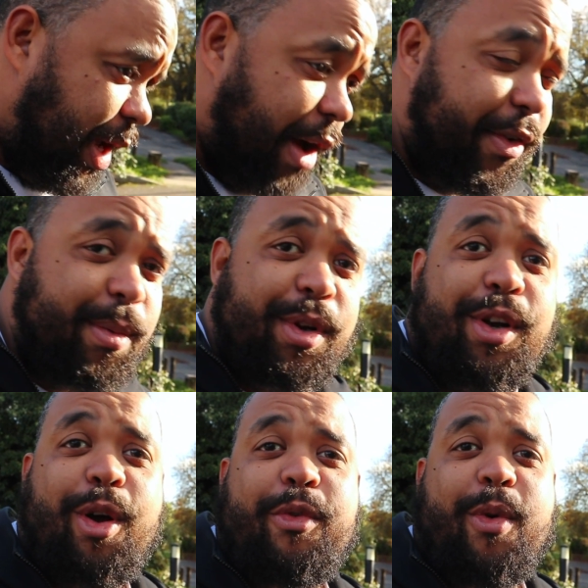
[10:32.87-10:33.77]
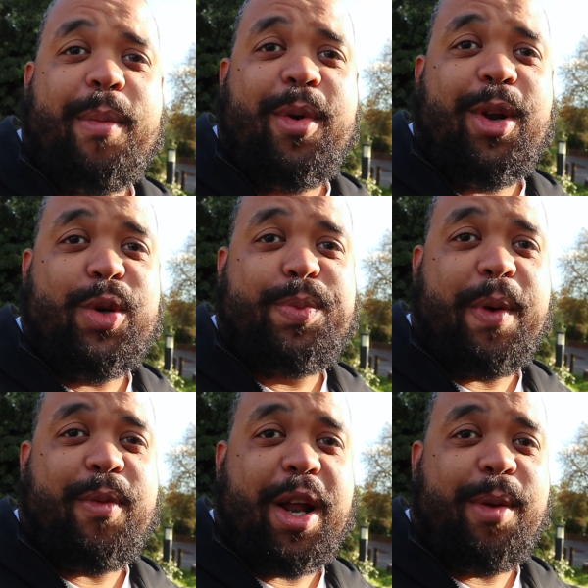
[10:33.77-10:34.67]
I think we're gonna go for one more little
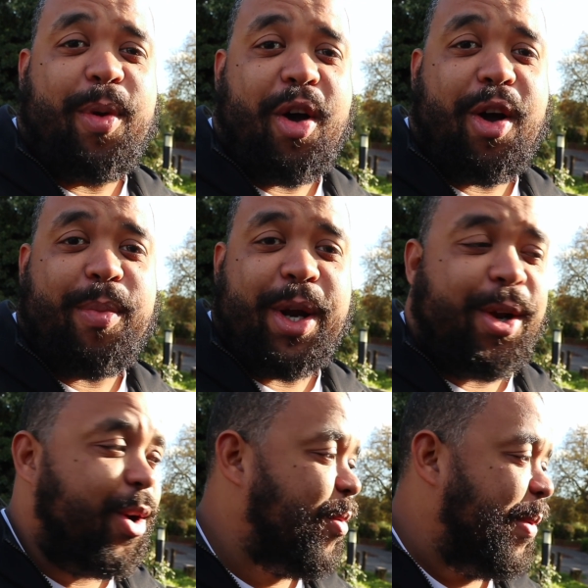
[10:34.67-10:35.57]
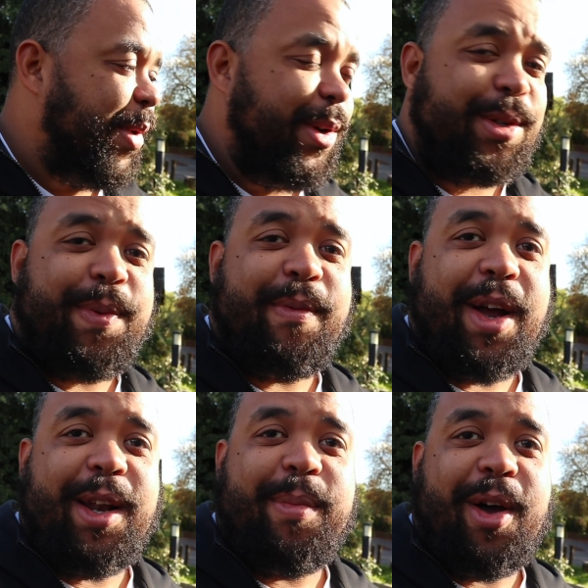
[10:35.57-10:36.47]
spin around the block. I'll bring along one more little spin
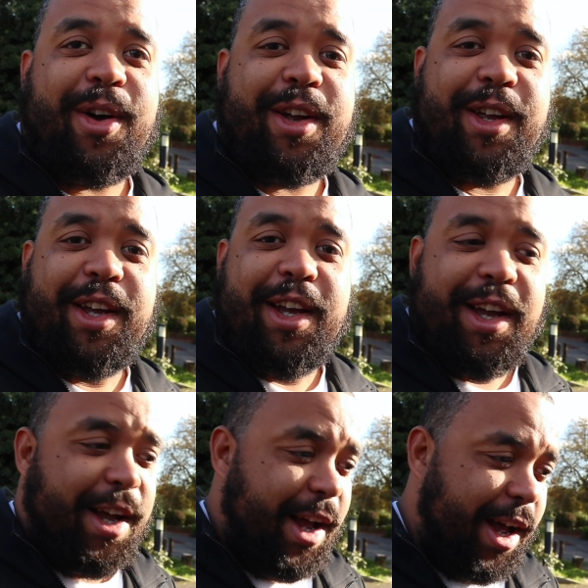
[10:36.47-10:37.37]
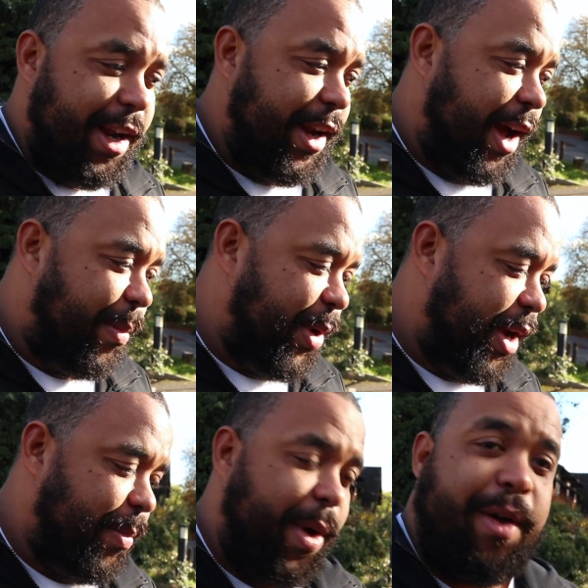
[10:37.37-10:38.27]
around the block, and then that'll be
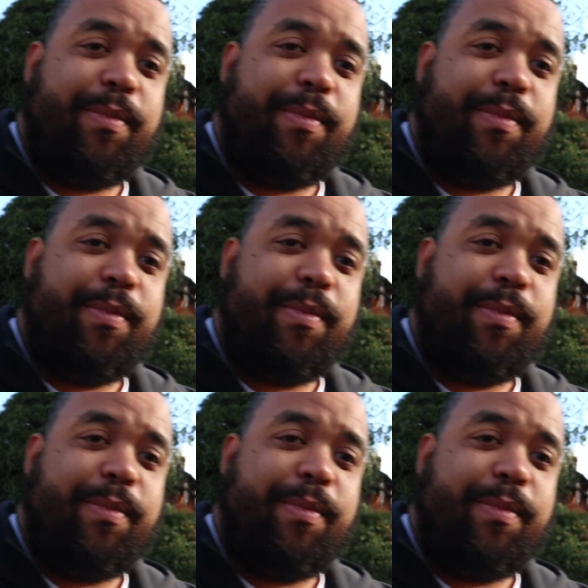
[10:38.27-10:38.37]
it. But